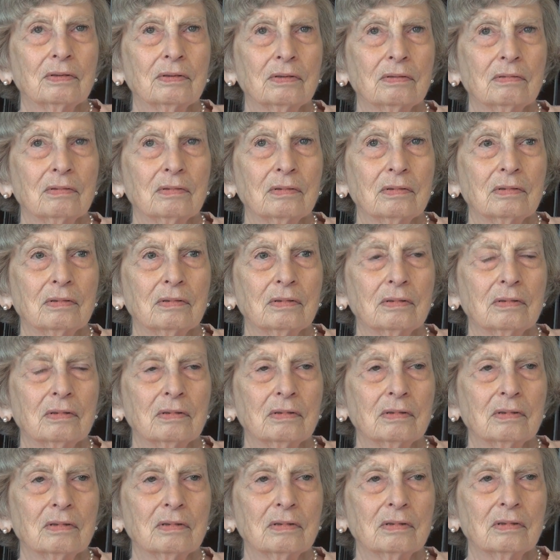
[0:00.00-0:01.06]
to, uh,
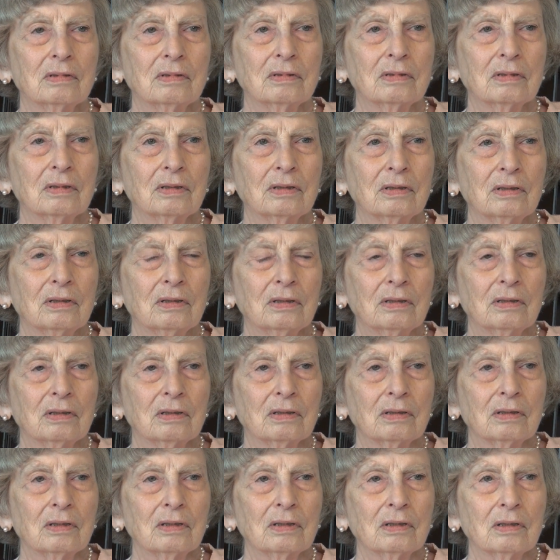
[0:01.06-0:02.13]
or not Cornell,
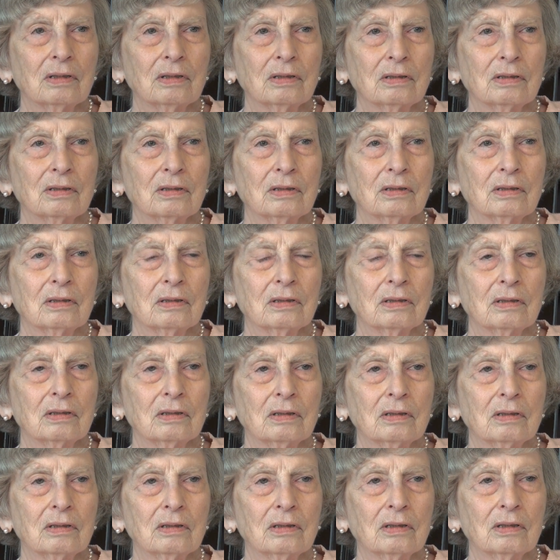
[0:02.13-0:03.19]

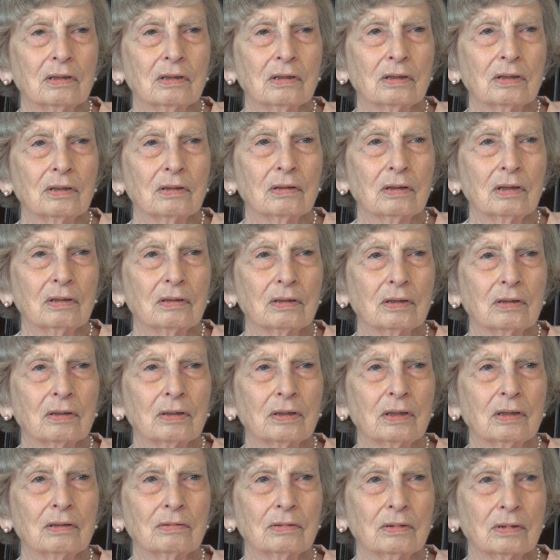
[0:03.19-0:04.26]
you went to Cornell
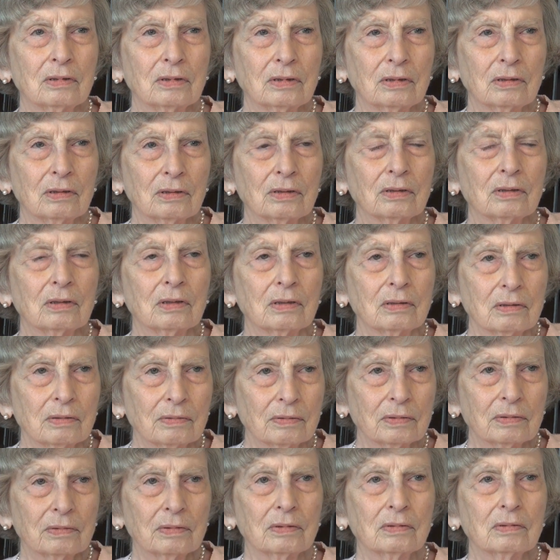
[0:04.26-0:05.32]
about 10 years
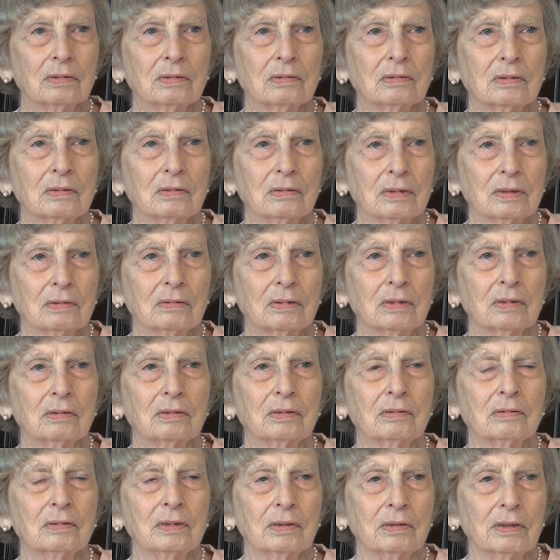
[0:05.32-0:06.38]
after uh, you got your law degree